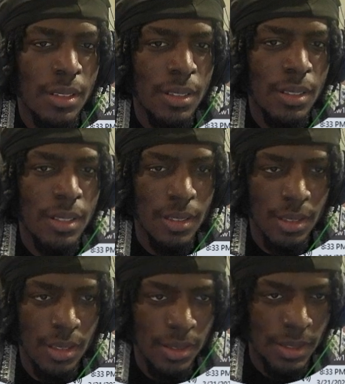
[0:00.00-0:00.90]
and
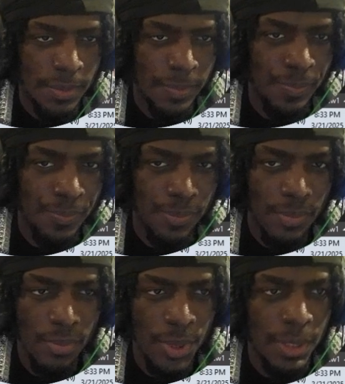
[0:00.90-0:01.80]
so yeah,
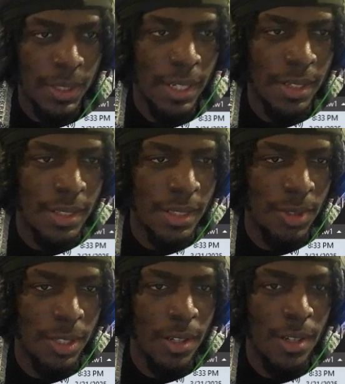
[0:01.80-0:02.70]
put that in the
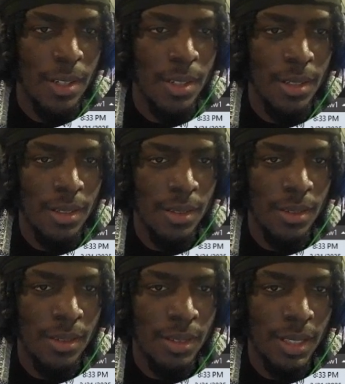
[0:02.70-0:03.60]
return.
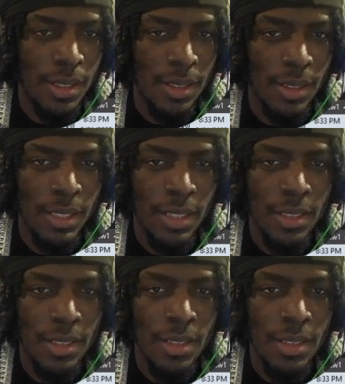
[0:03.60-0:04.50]
Get the
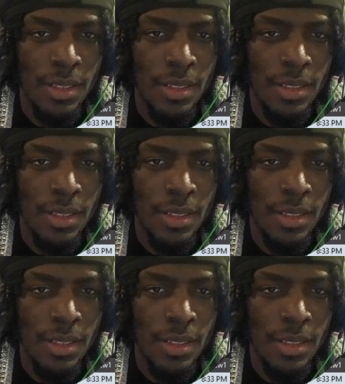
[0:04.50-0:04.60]
list.